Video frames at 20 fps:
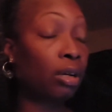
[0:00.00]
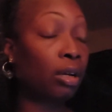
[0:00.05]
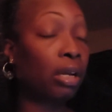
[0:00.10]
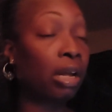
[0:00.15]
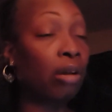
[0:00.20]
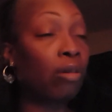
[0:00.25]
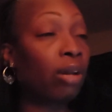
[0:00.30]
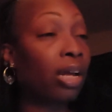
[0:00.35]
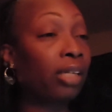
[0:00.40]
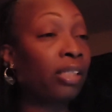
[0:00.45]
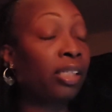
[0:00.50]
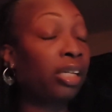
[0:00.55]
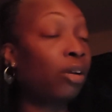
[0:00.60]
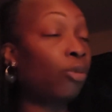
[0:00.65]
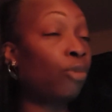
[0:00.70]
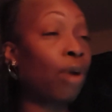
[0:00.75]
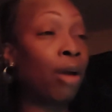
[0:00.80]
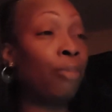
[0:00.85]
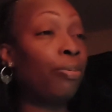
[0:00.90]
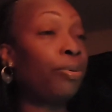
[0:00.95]
I don't like saying
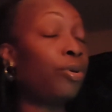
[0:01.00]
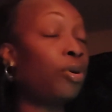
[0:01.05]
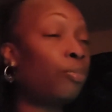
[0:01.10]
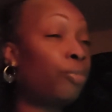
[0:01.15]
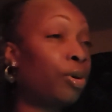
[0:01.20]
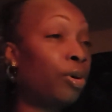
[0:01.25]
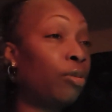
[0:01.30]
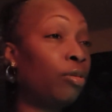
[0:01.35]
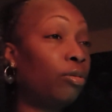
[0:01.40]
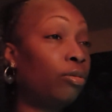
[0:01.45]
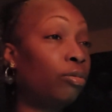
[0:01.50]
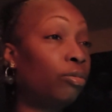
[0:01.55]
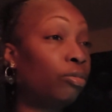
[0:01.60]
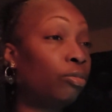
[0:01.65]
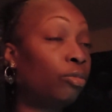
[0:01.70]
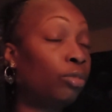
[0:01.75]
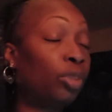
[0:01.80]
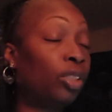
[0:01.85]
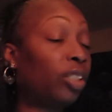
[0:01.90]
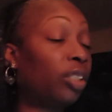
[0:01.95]
rapping no more.
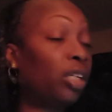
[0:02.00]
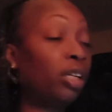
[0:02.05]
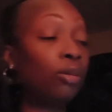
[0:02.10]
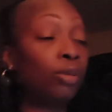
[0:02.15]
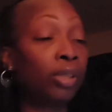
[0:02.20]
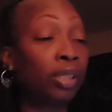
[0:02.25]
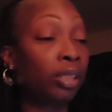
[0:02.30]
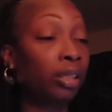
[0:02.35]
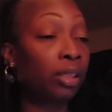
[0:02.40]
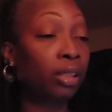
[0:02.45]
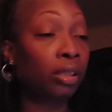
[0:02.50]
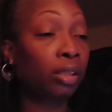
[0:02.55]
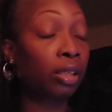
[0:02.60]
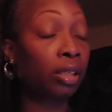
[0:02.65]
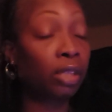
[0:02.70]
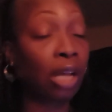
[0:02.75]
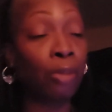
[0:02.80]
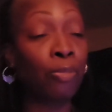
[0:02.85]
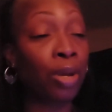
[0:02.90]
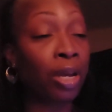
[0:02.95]
I'm just lyricist
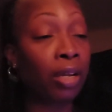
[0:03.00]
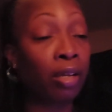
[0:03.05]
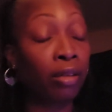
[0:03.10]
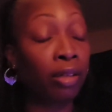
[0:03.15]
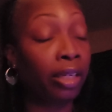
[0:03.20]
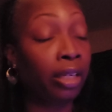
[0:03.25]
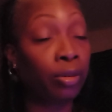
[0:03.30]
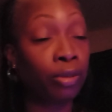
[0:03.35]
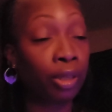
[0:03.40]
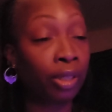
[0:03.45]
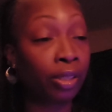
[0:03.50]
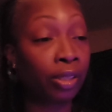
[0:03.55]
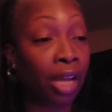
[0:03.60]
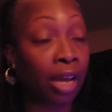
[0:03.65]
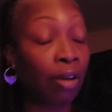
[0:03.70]
because I make lyrics.